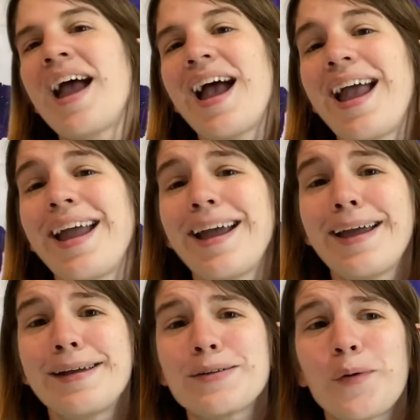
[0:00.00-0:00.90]

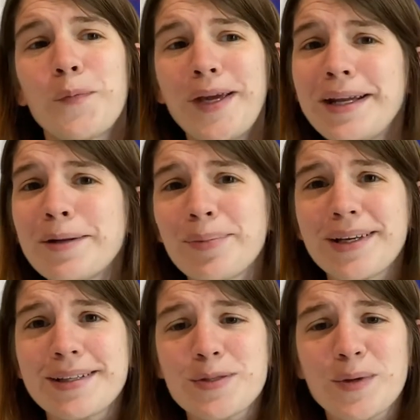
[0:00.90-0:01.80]
And we didn't
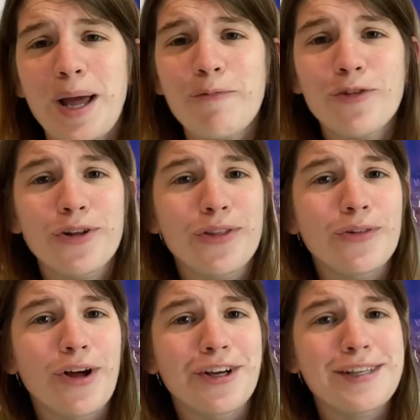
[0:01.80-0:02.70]
pick this one up for the
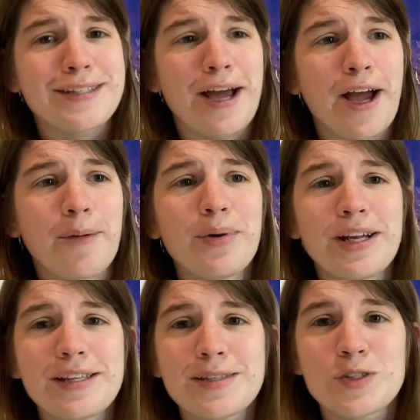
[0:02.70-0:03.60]
longest time, but
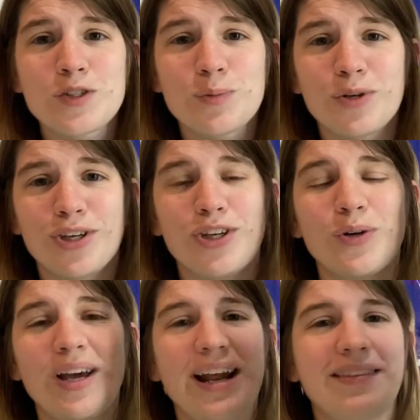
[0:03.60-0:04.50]
it's super cute.
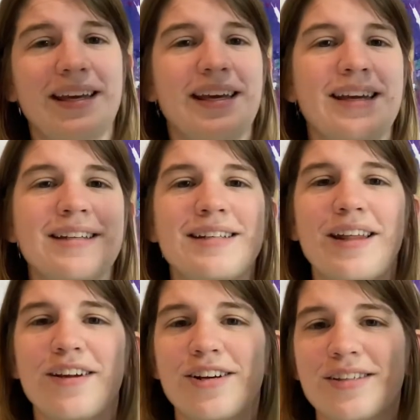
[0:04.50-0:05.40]
And at the end,
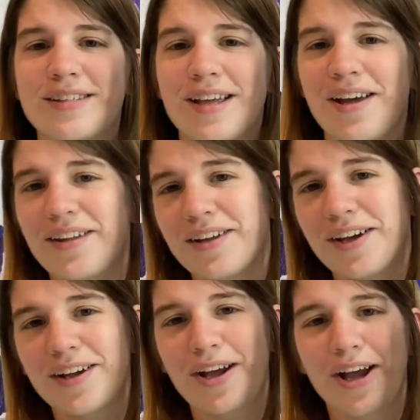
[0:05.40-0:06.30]
there's
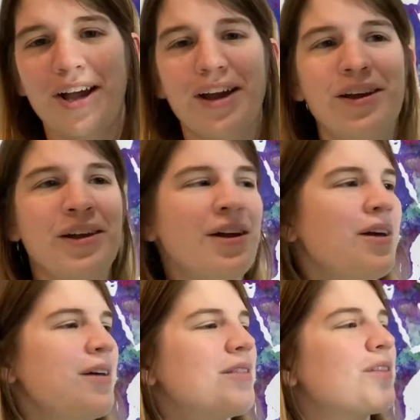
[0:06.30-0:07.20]
like
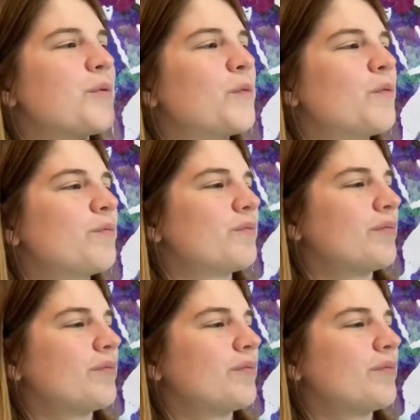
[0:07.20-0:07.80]
the